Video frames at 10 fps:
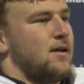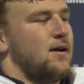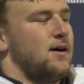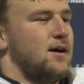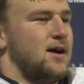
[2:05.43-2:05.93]

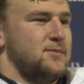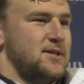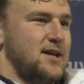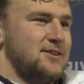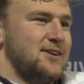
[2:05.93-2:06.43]
Uh, uh I
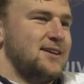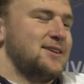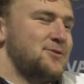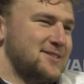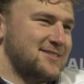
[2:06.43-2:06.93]
mean, I,
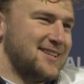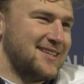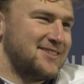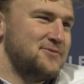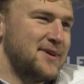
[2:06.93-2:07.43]
there wasn't
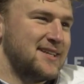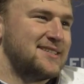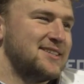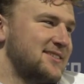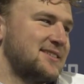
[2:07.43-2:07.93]
like too many
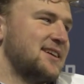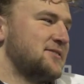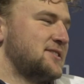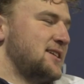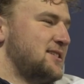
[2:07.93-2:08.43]
serious
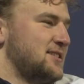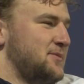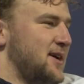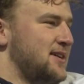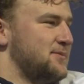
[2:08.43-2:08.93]
conversations
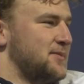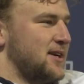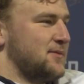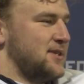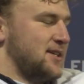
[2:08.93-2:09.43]
about it,
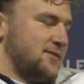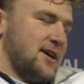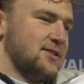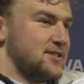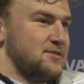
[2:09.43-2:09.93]
but I mean, if
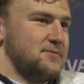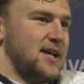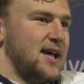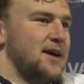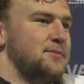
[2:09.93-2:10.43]
that was something
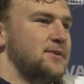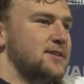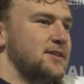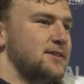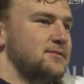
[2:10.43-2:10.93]
that happened
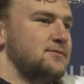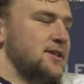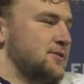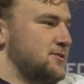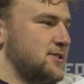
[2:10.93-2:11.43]
and it,
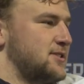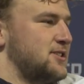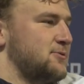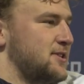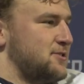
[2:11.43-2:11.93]
it was a
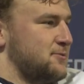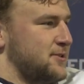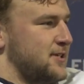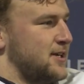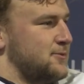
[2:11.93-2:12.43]
situation
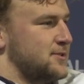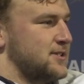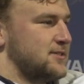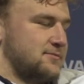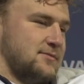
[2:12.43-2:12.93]
we're in, I would
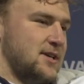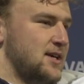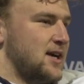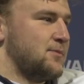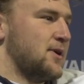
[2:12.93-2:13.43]
have
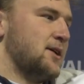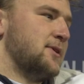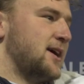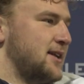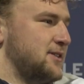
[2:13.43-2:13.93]
I probably
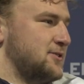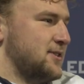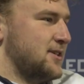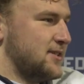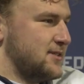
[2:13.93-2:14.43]
would have had to do
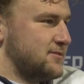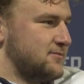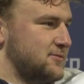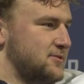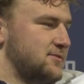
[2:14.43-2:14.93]
it and
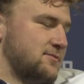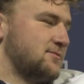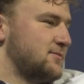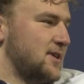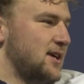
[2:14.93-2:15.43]

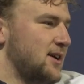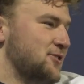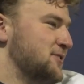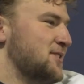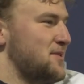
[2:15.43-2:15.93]
I
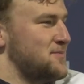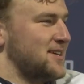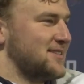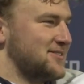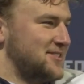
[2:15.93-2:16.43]
would have done my
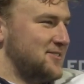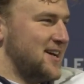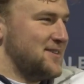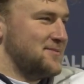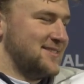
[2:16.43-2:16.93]
best. We'll see what
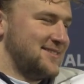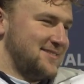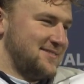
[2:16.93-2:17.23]
happens.